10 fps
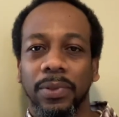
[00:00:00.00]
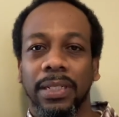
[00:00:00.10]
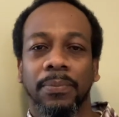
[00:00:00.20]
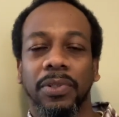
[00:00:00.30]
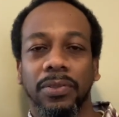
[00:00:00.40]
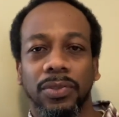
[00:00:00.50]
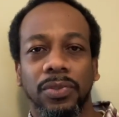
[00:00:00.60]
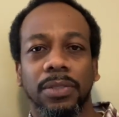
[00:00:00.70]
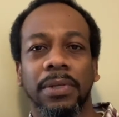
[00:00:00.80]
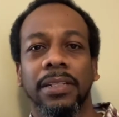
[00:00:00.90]
and I'm gonna do
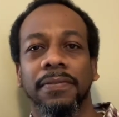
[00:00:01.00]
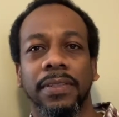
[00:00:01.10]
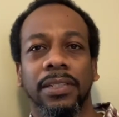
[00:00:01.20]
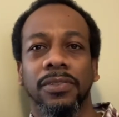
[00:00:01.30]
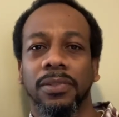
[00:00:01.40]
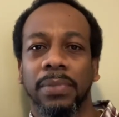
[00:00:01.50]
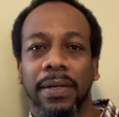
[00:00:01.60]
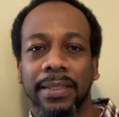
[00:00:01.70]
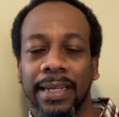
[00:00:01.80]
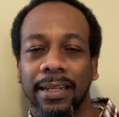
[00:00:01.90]
some other videos
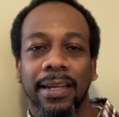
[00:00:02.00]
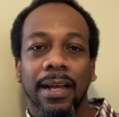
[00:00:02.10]
about that.